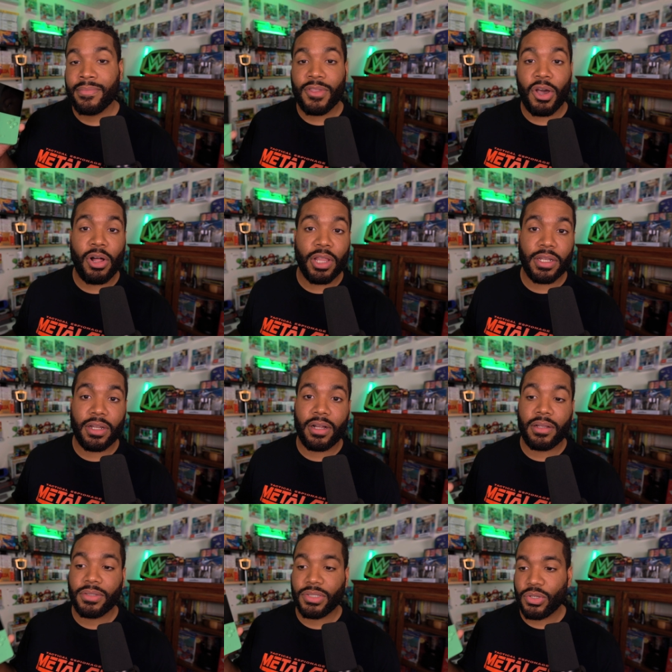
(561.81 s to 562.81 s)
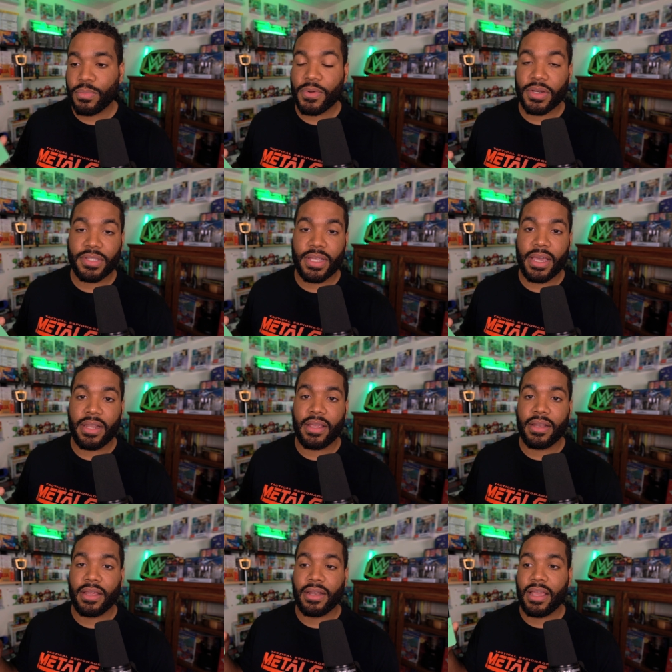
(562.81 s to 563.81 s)
All in all, super
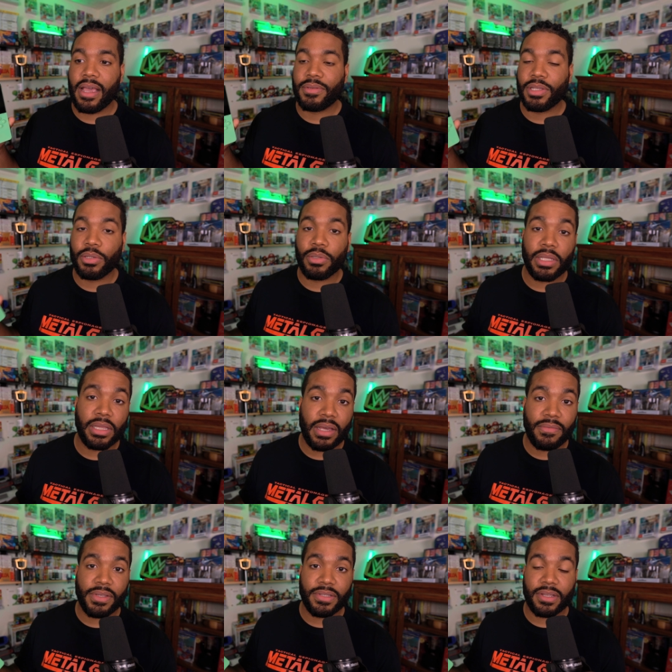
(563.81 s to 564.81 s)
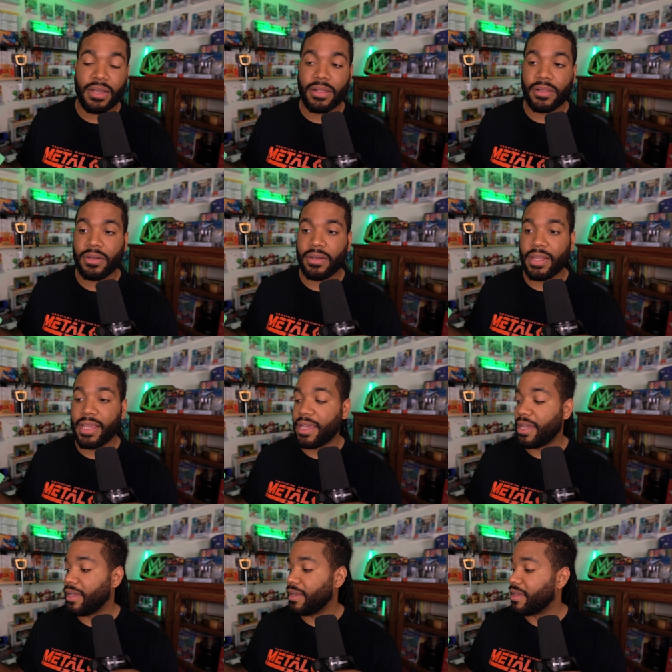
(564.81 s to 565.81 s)
excited and I absolutely love this color
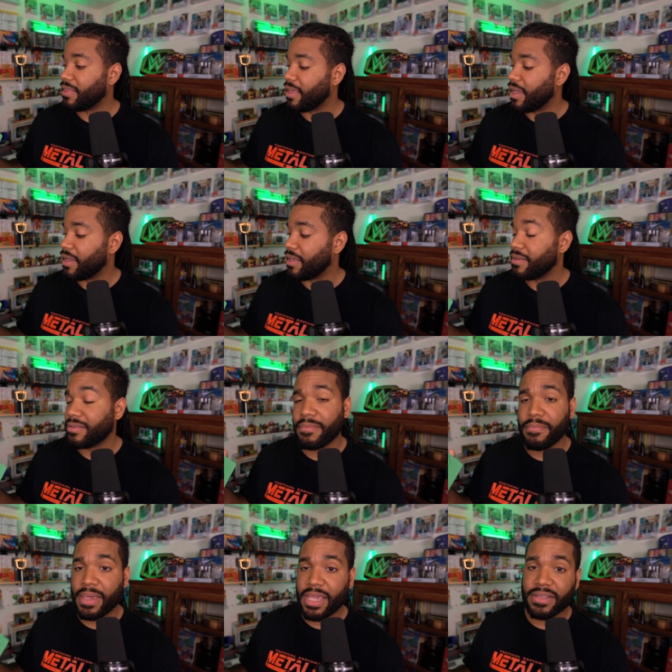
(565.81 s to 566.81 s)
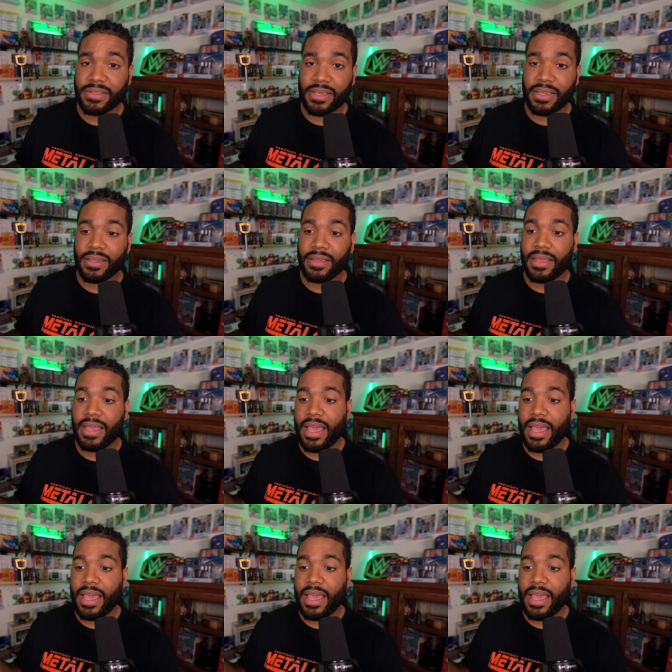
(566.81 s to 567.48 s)
and I think it is amazing